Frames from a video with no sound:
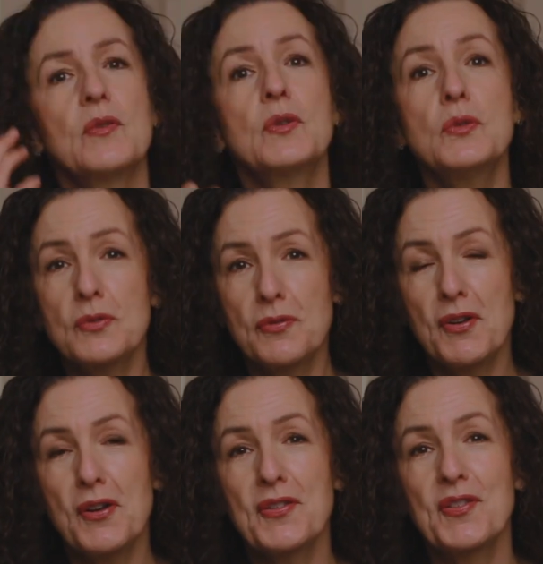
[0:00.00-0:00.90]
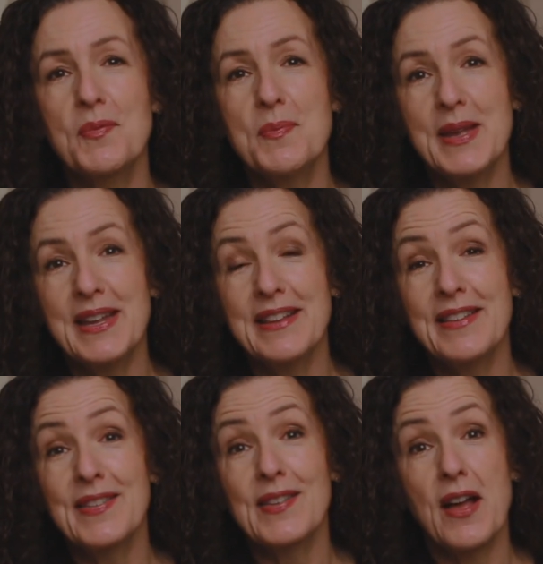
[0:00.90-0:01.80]
Gullfoss
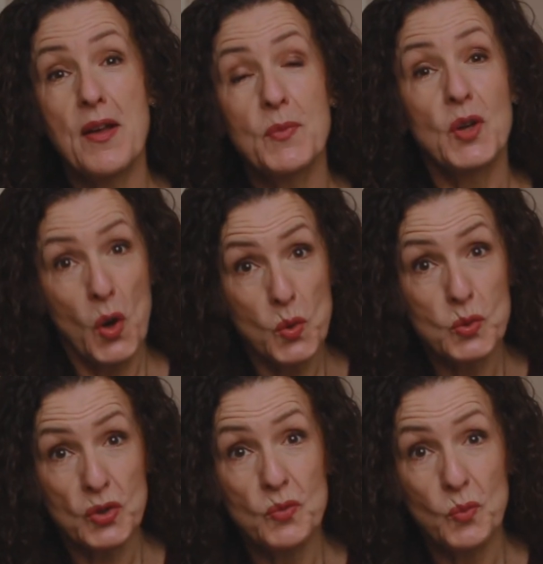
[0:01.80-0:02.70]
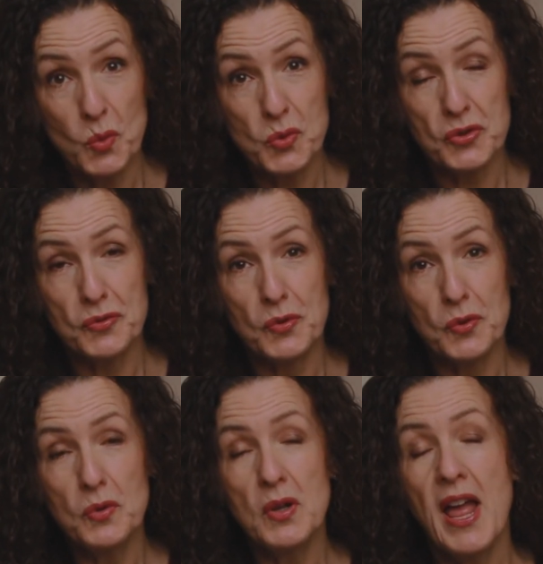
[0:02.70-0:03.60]
means golden
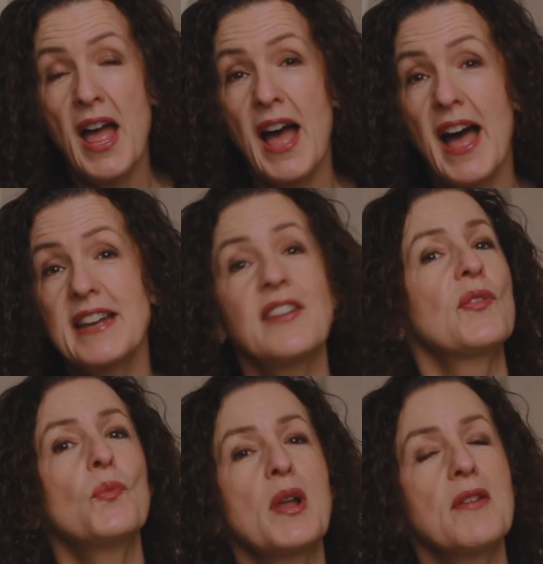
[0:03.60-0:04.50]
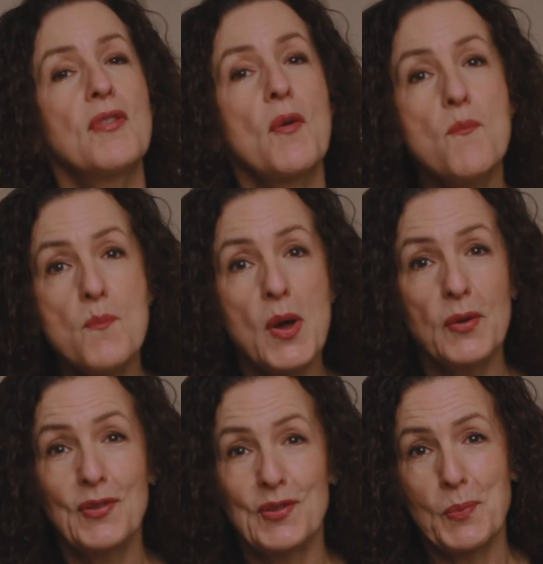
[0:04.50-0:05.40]
waterfall, and it's one of the
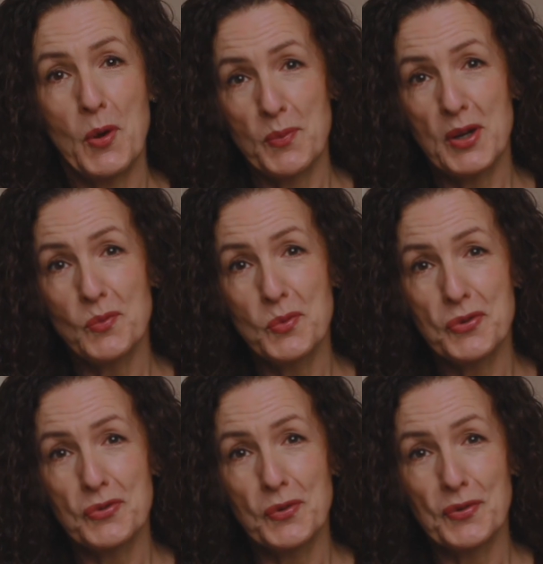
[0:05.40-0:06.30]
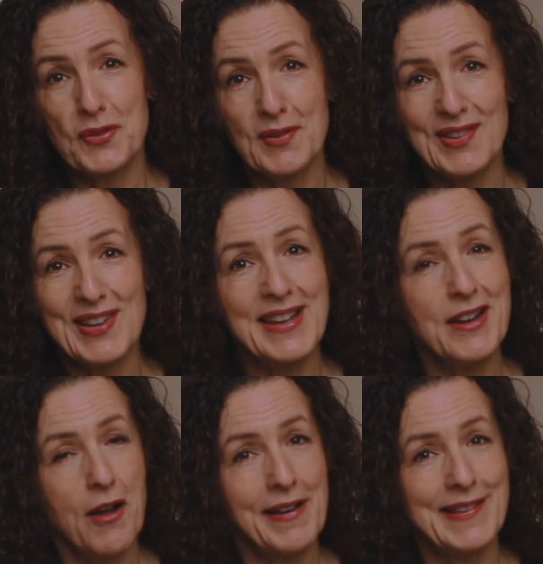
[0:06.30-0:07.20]
most popular waterfalls to visit
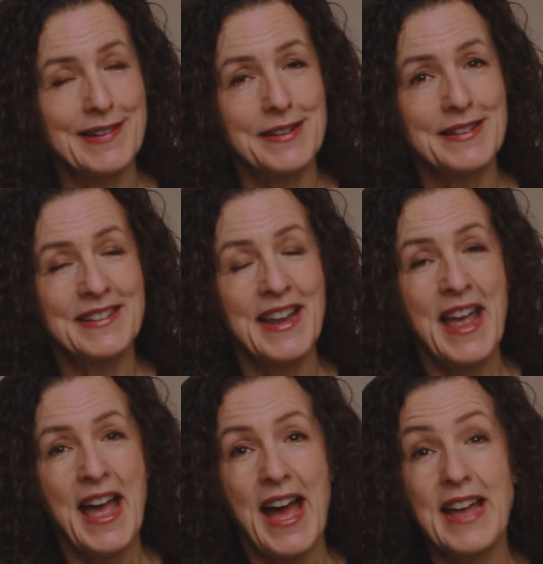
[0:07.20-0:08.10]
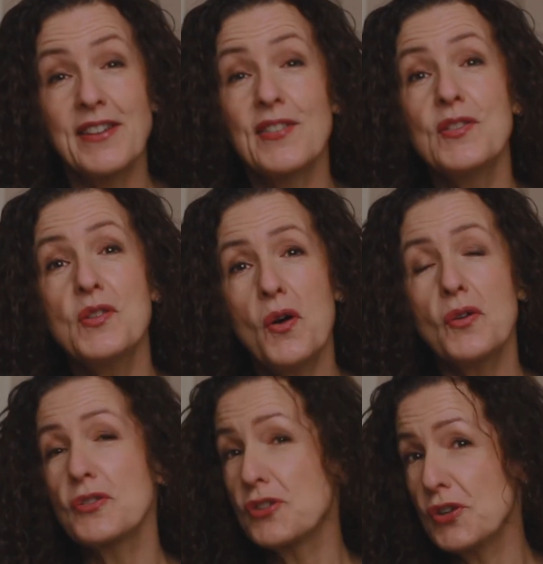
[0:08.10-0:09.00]
in Iceland, and it's
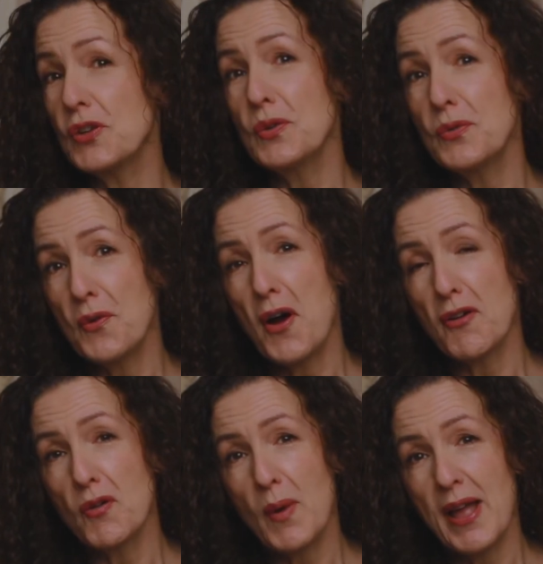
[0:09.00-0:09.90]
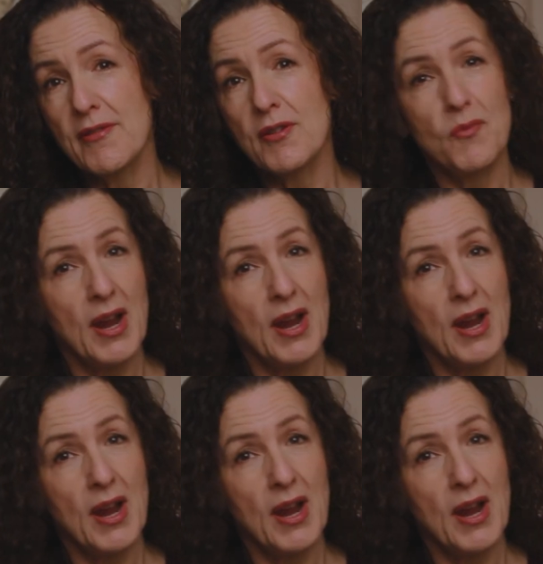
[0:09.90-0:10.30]
not too far away from